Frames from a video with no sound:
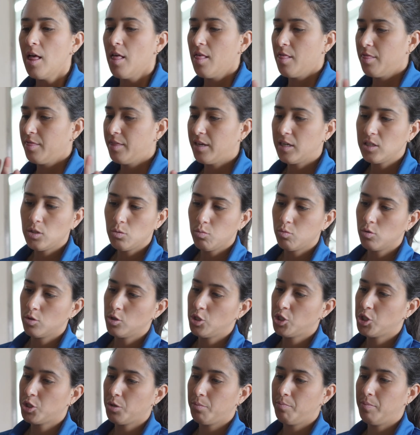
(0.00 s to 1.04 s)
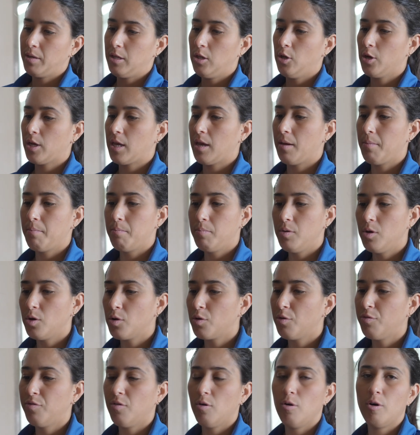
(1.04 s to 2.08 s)
this wound should be looking
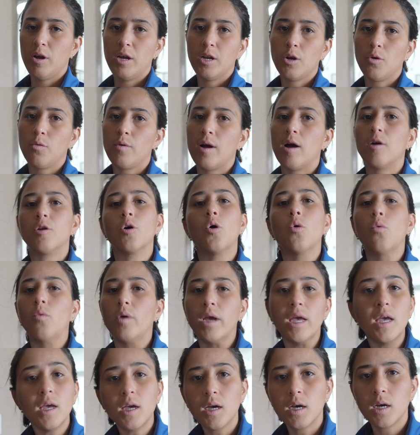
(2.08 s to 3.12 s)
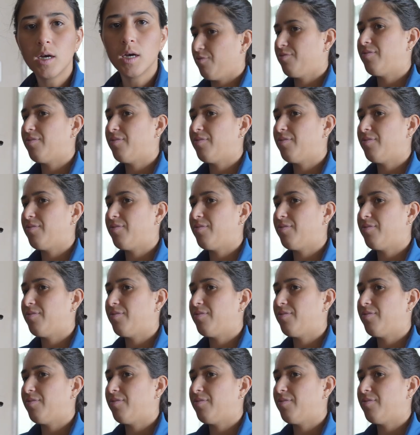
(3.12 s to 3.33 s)
beautiful in around a week.